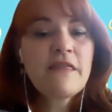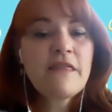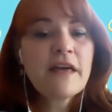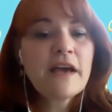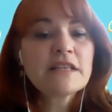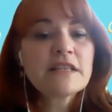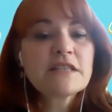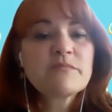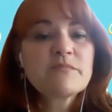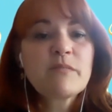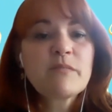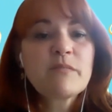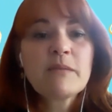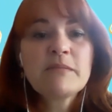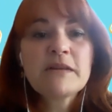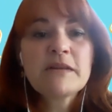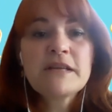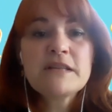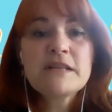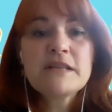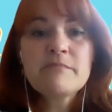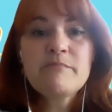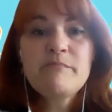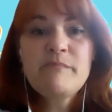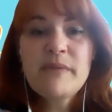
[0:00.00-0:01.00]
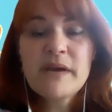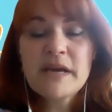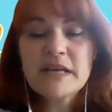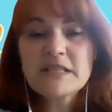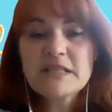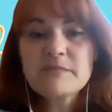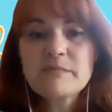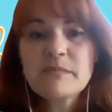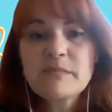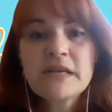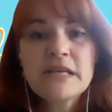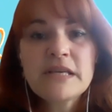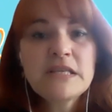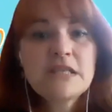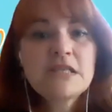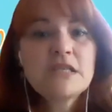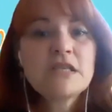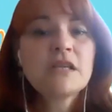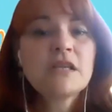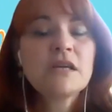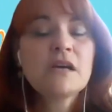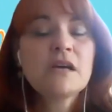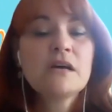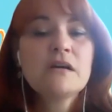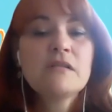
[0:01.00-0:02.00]
that's probably the best place to
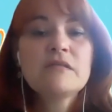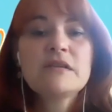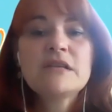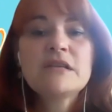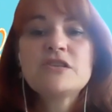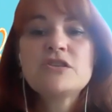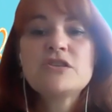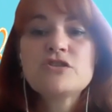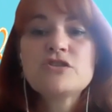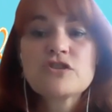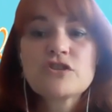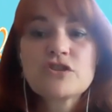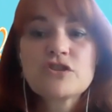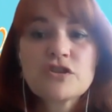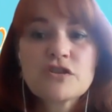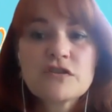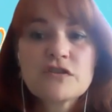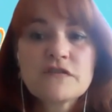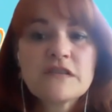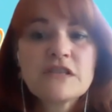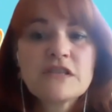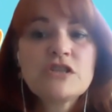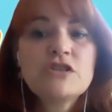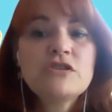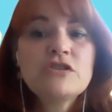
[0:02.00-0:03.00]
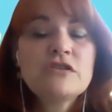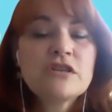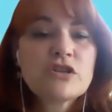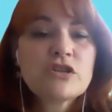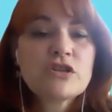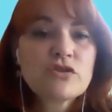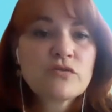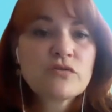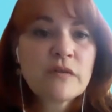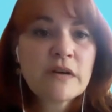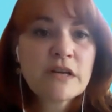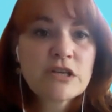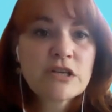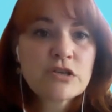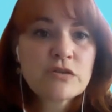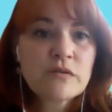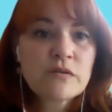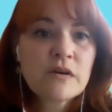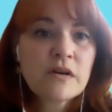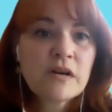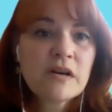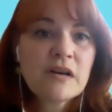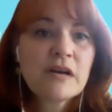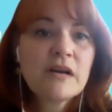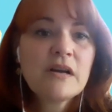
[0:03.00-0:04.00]
go is your service unit
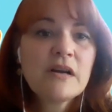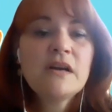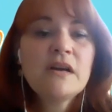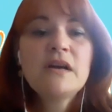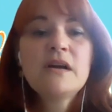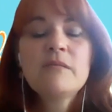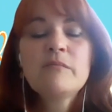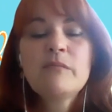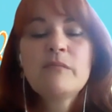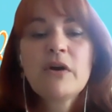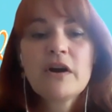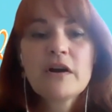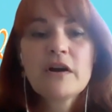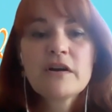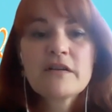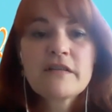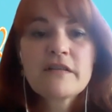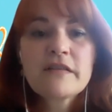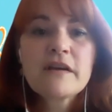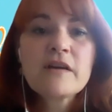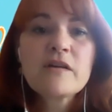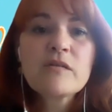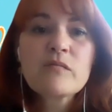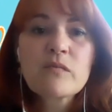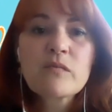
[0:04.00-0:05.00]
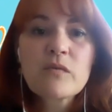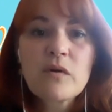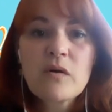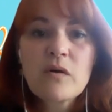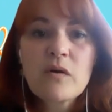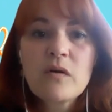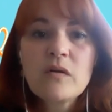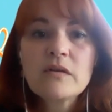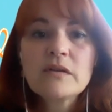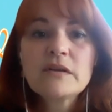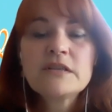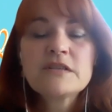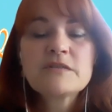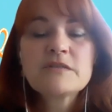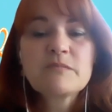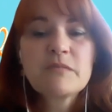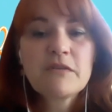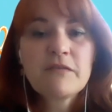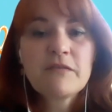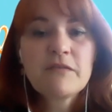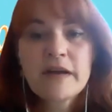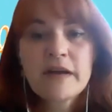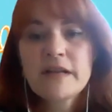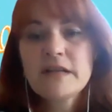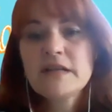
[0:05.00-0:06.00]
treasurer. Part of their role is
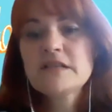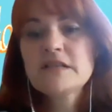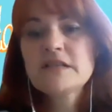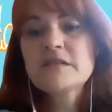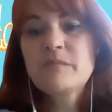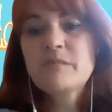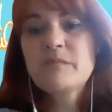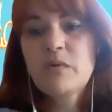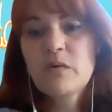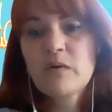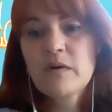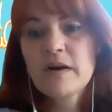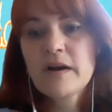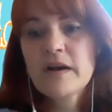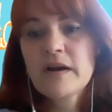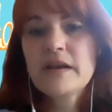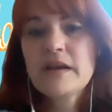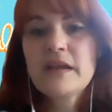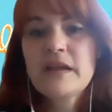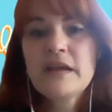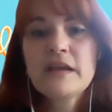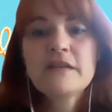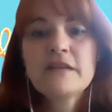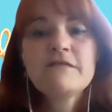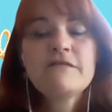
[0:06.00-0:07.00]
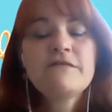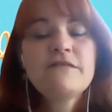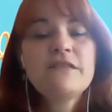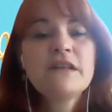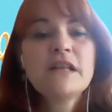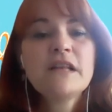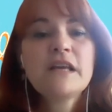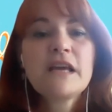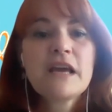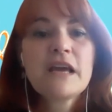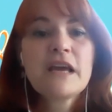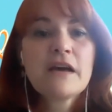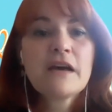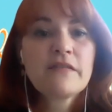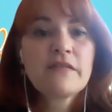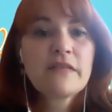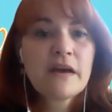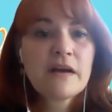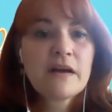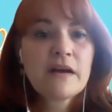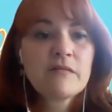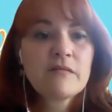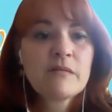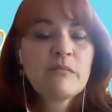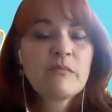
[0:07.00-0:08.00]
providing support in filling out
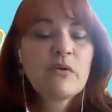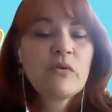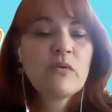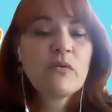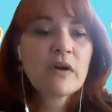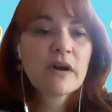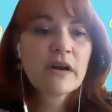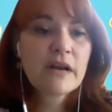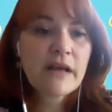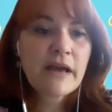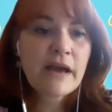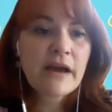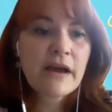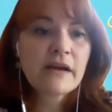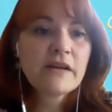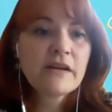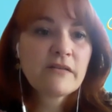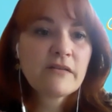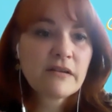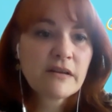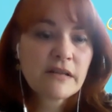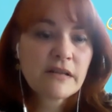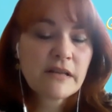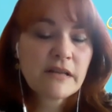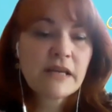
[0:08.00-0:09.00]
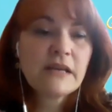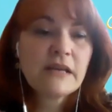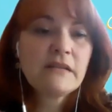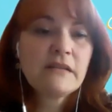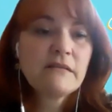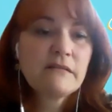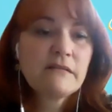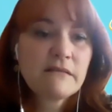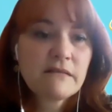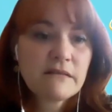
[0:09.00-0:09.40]
that report accurately.